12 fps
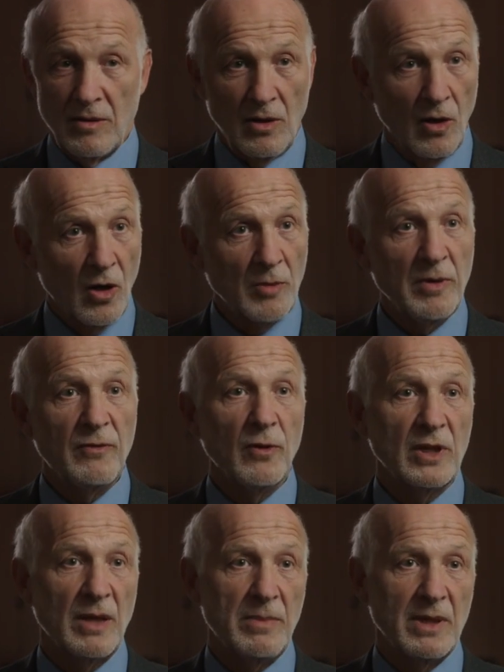long
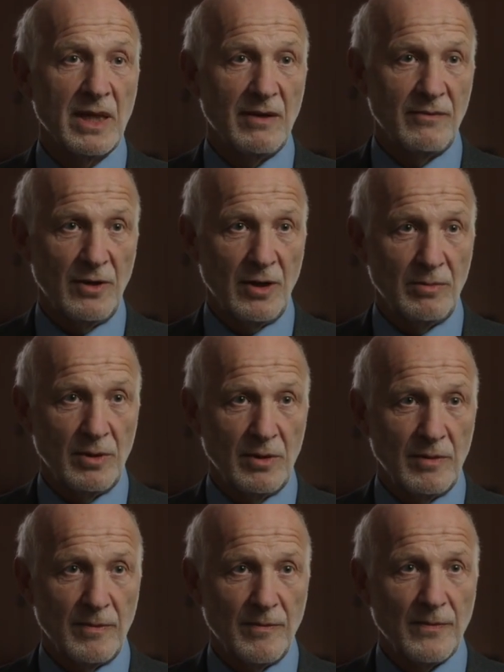before they become
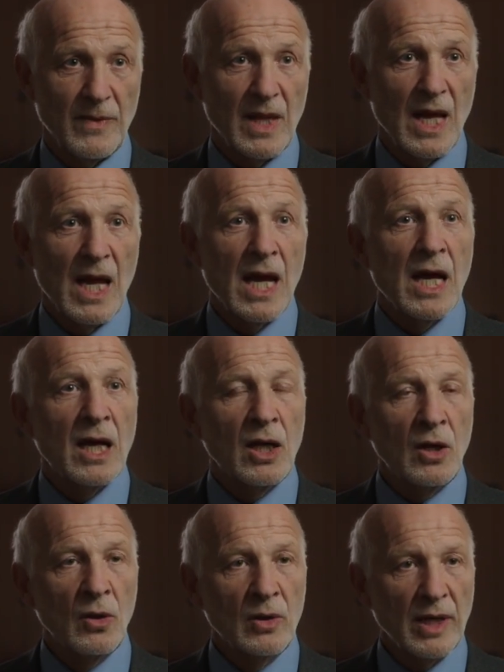verbal,
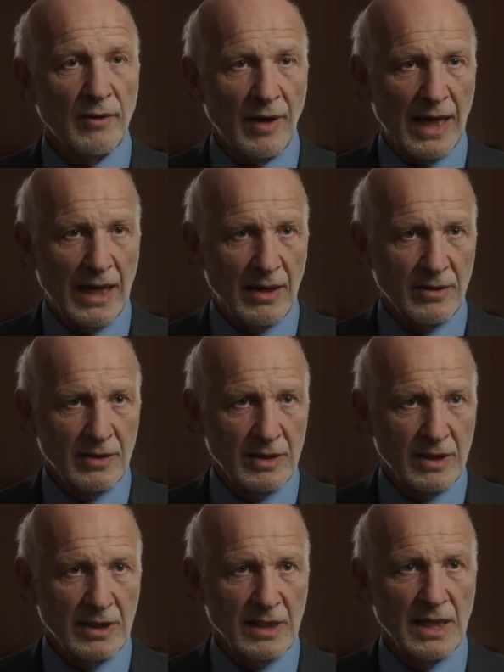look
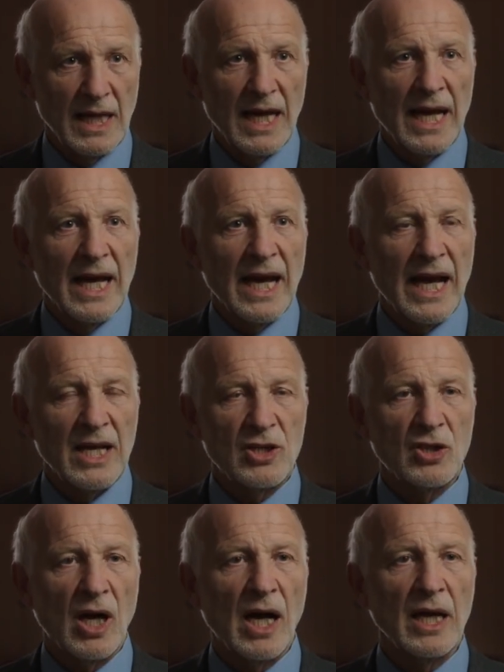around and
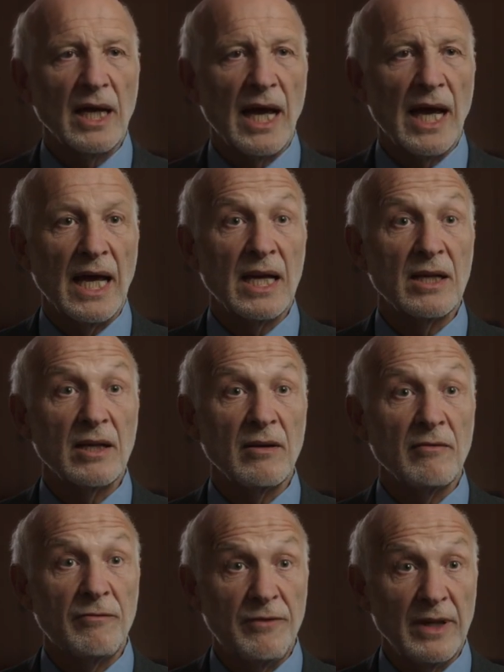try and
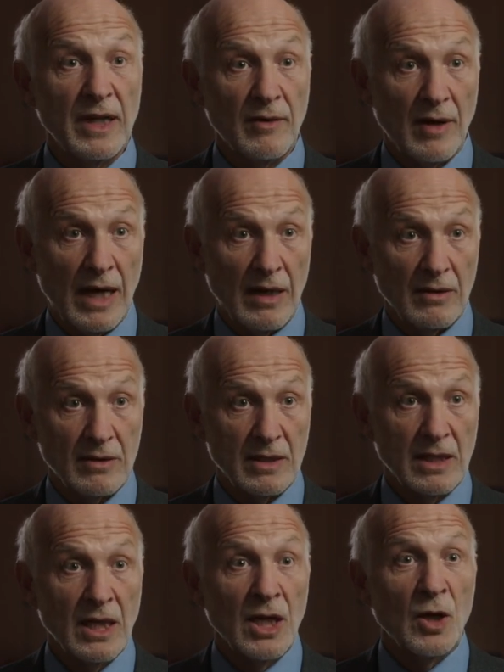figure out
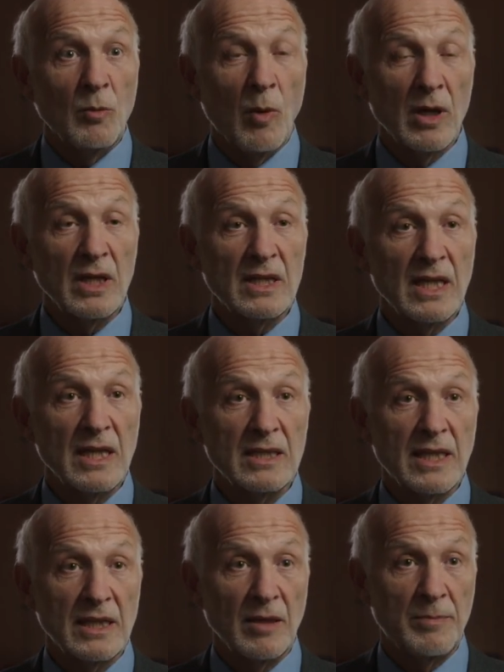what it
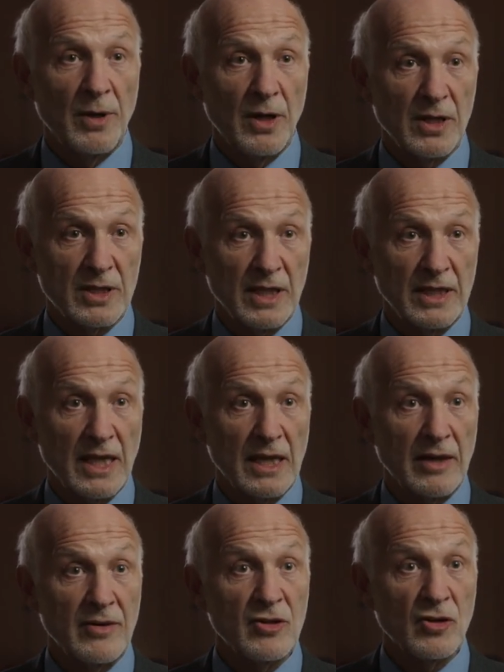is that the person that
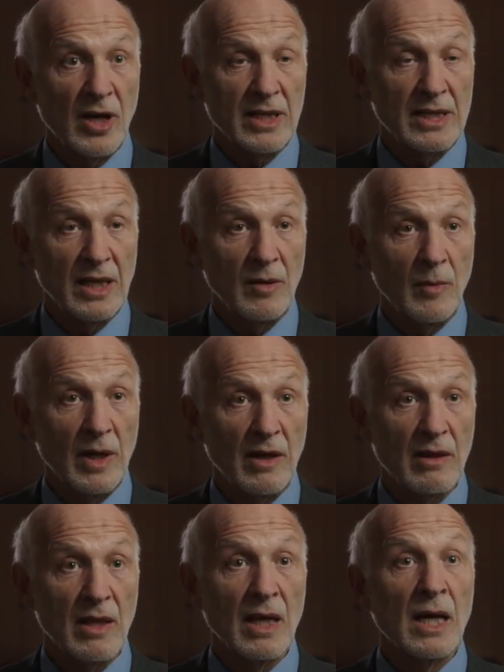they're interacting
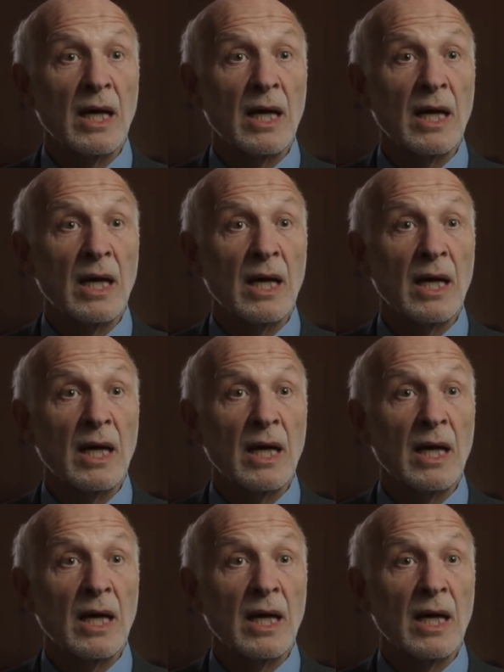with